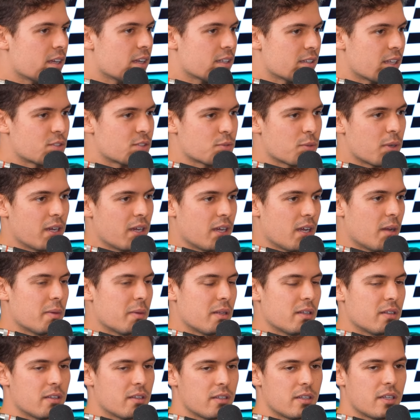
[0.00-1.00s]
Yeah, that's why. I
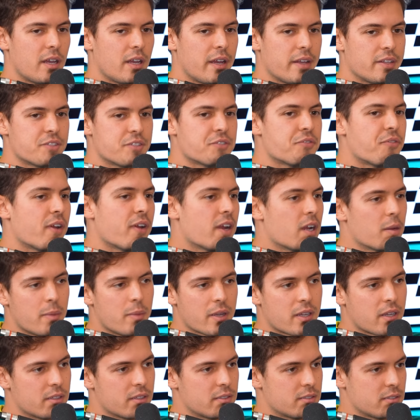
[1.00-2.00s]
mean, it's fair
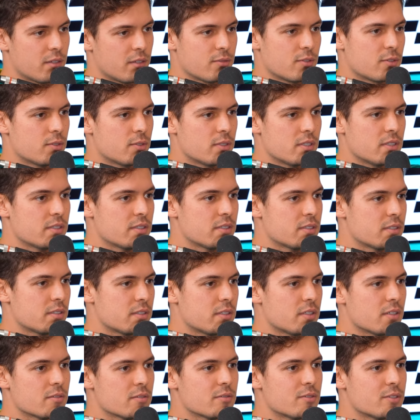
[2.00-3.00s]
because everyone is
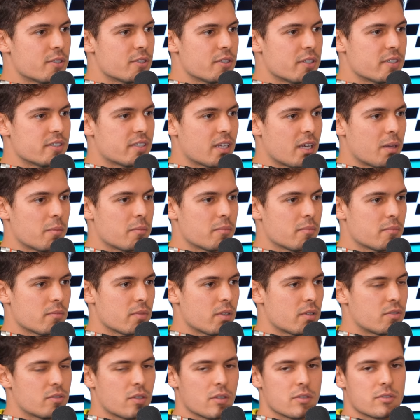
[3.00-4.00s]
you know doing the same.
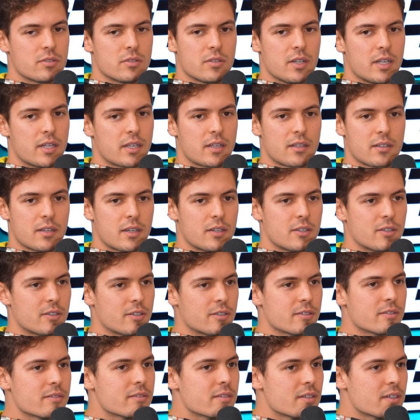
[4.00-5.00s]
It's also like I don't
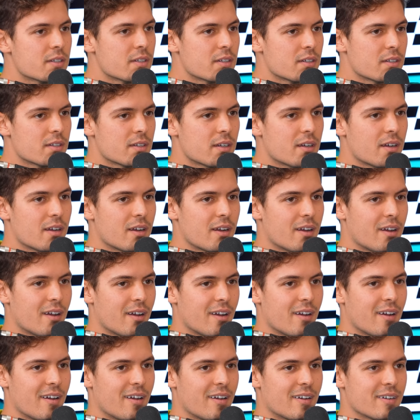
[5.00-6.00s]
know,
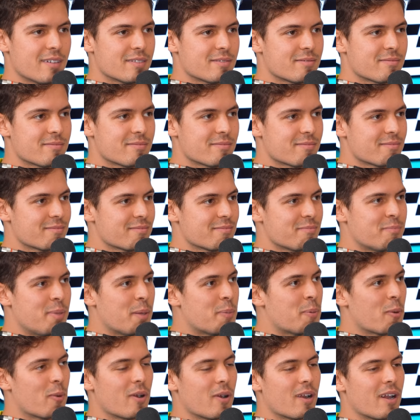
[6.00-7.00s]
uh,
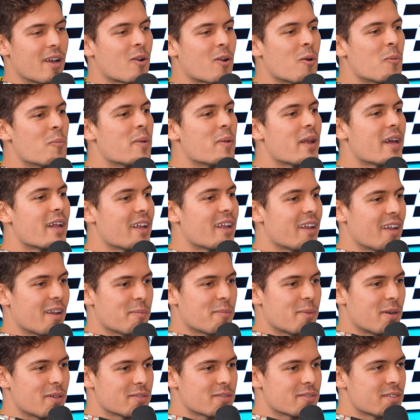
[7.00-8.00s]
people were like complaining
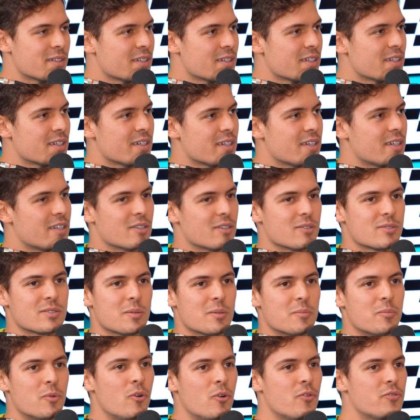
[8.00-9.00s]
about you know
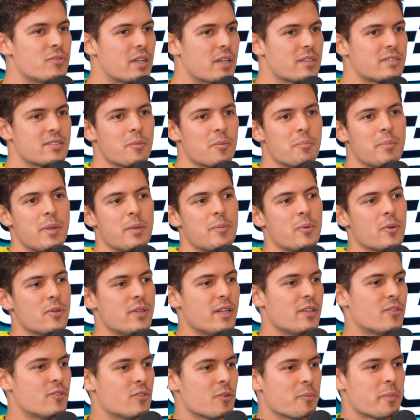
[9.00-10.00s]
some moves that some people
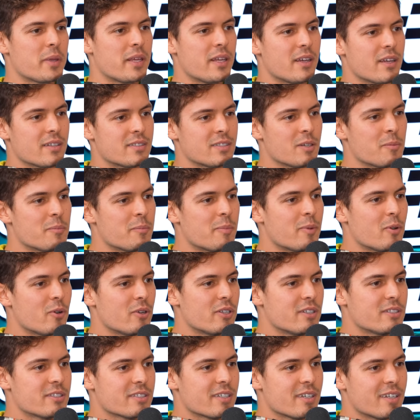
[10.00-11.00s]
did to me at some
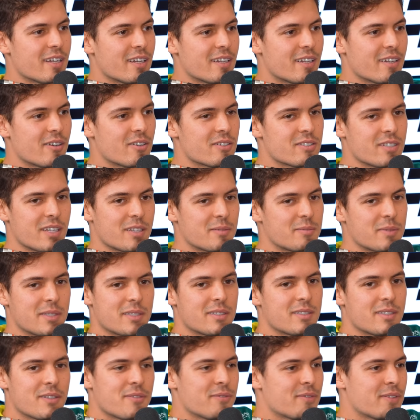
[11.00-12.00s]
points, and then I was like,
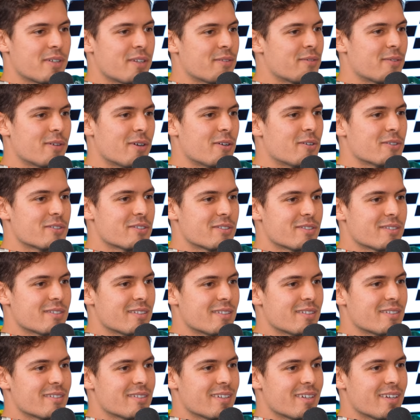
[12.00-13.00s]
if if I was
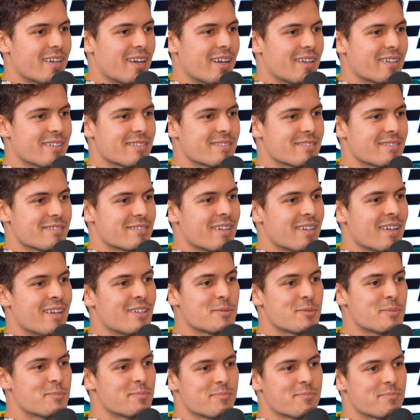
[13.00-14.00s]
at
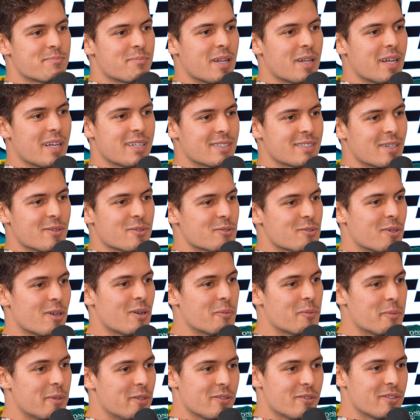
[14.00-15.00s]
his place, I was
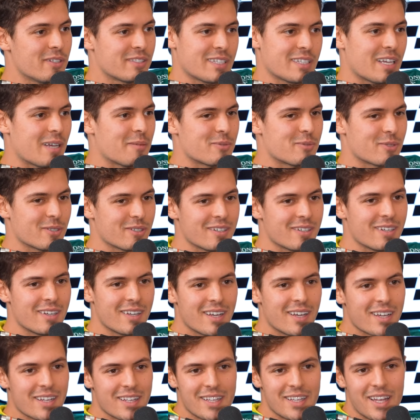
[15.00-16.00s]
I'll be doing the same. You do so,
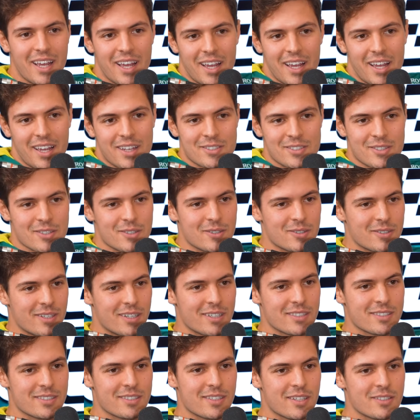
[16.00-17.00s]
exactly the same. Yeah, yeah, So
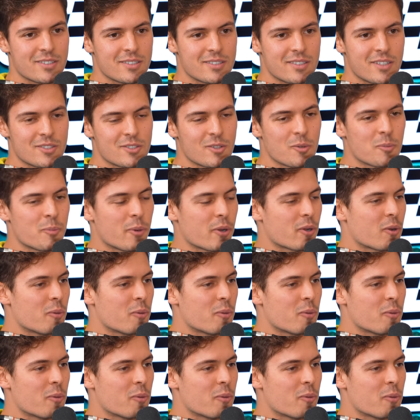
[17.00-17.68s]
there's, there's there's no point